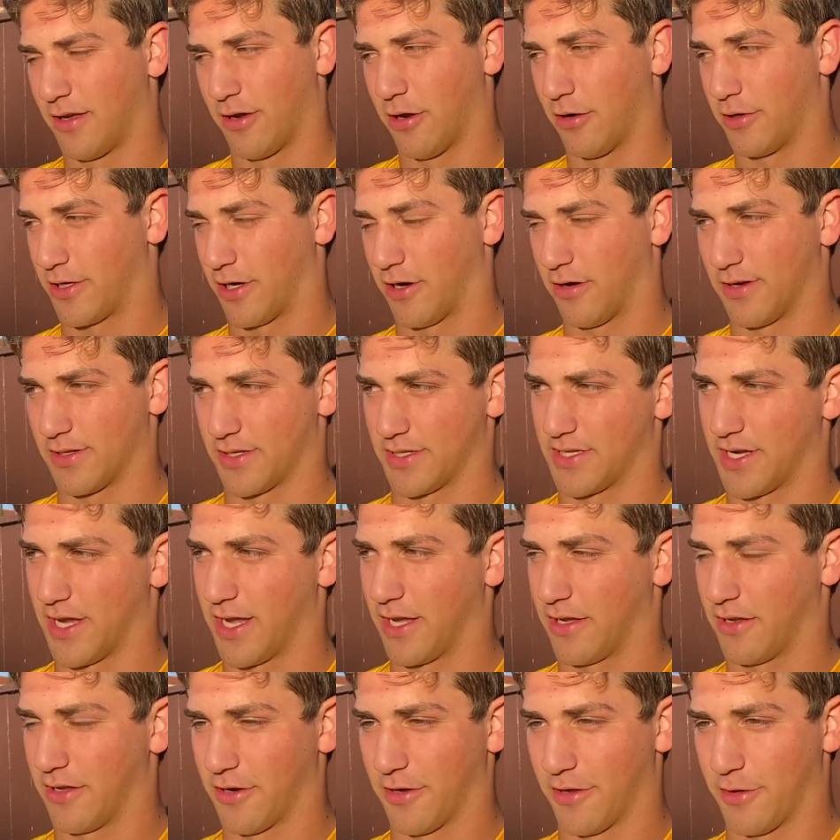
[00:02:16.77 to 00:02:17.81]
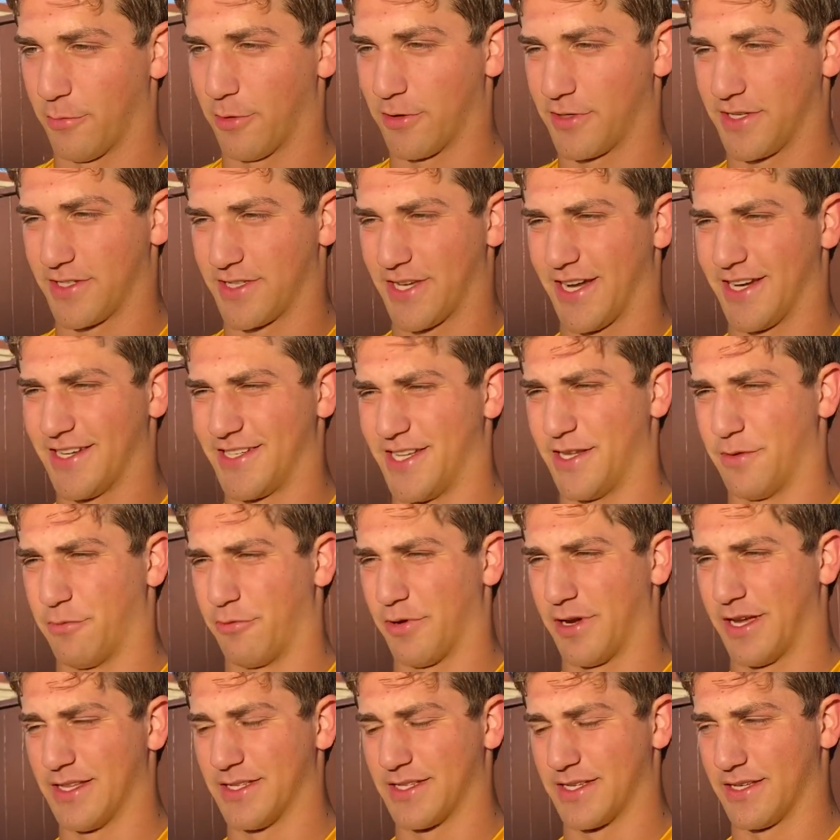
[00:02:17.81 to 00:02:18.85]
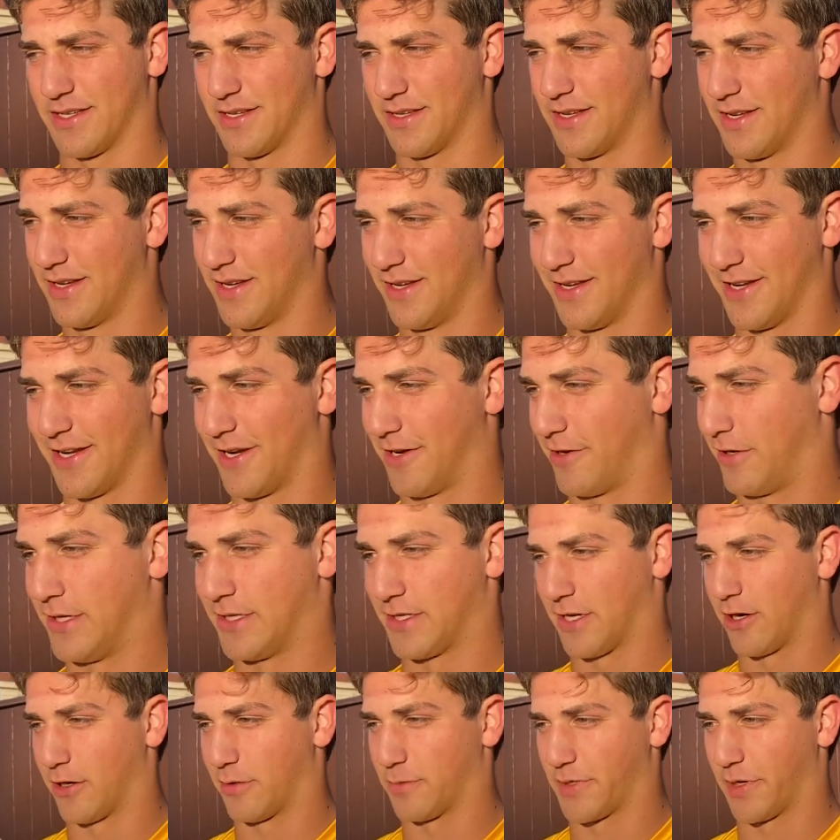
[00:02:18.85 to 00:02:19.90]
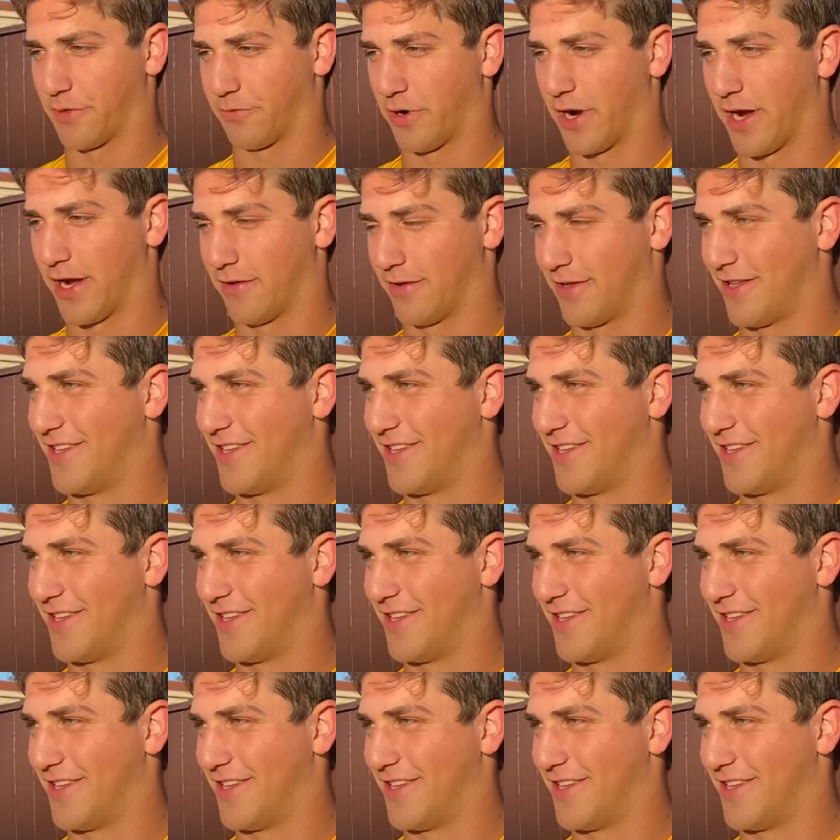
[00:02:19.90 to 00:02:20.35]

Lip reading: Coach Harrell is saying, you know, the most excited team wins, and, you know, he's 100% right.